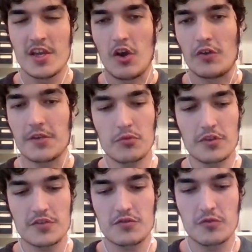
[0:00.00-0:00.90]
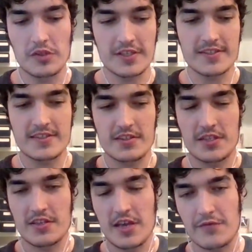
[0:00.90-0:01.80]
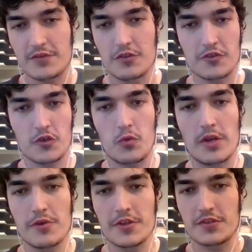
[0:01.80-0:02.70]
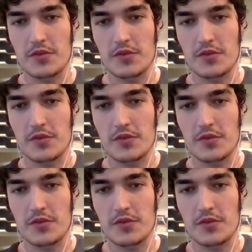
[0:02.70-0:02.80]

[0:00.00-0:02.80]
On AdWords, you have search queries,